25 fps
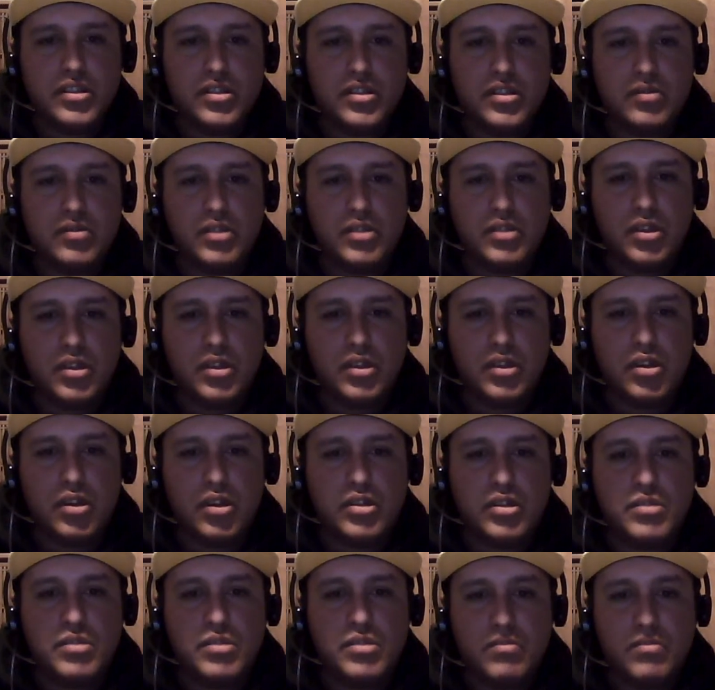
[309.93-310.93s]
There was a lot
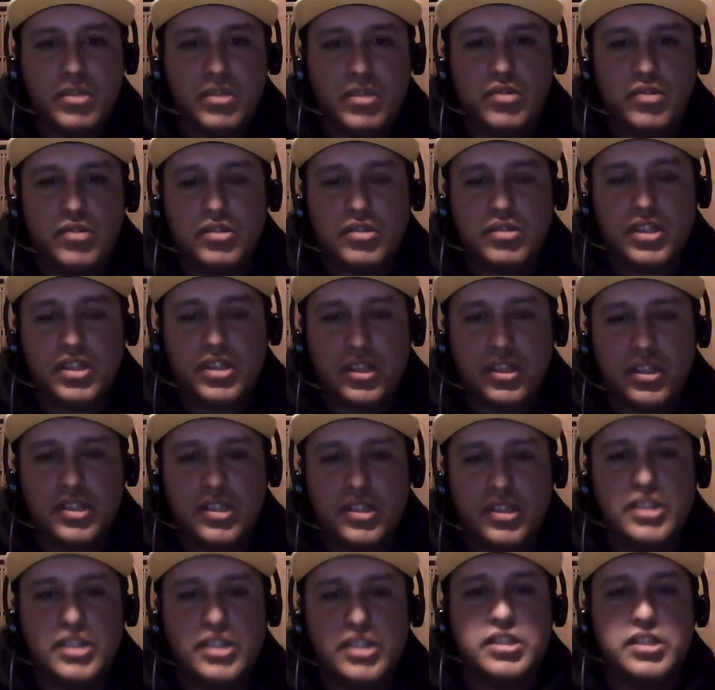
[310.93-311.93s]
of interesting
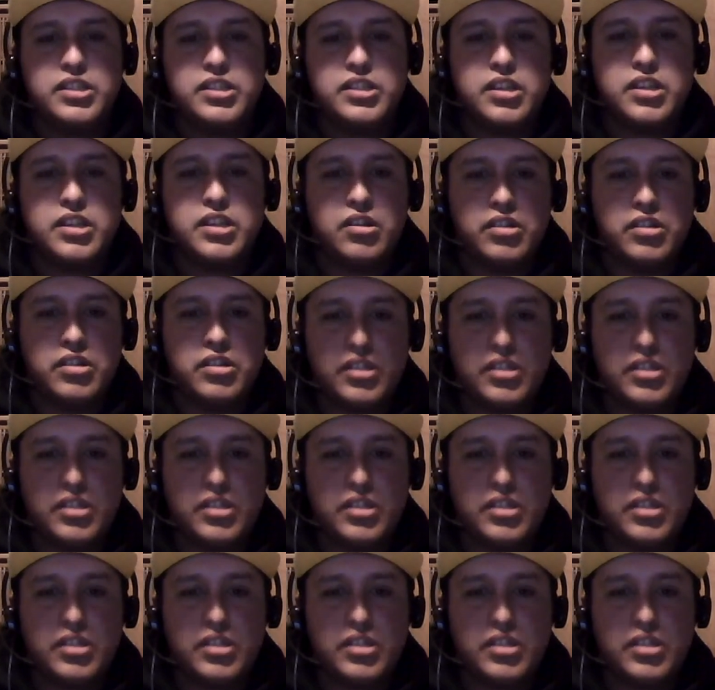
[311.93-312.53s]
decisions tonight.